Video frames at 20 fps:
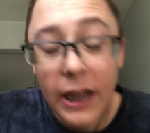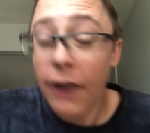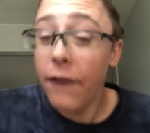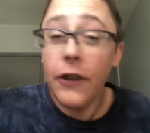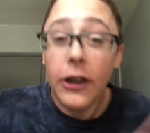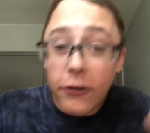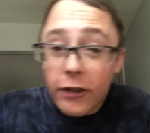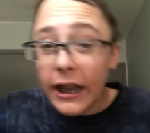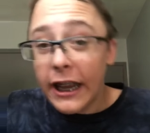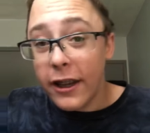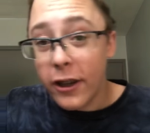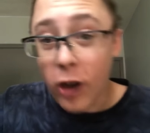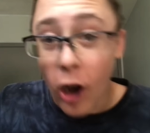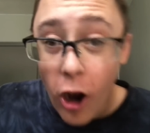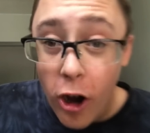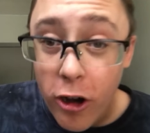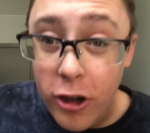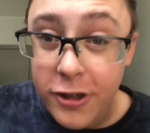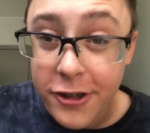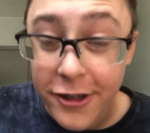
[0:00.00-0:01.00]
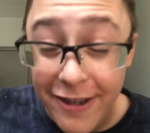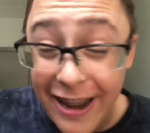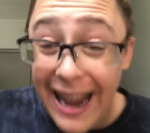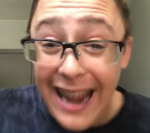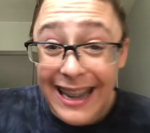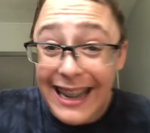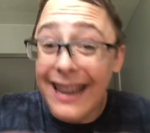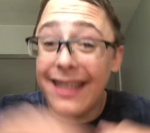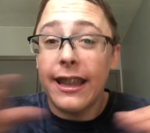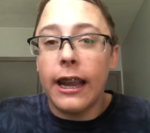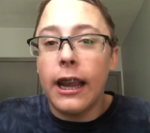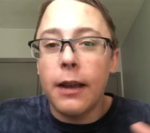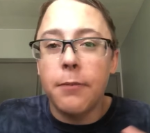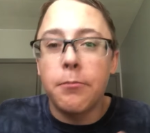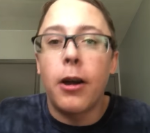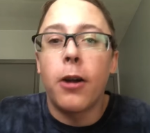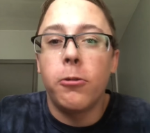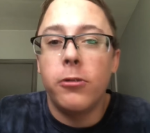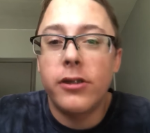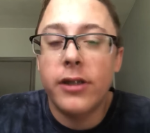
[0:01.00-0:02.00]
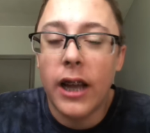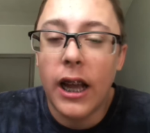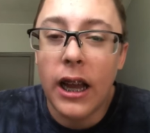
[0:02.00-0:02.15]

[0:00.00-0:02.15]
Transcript: If you need cars or anything about...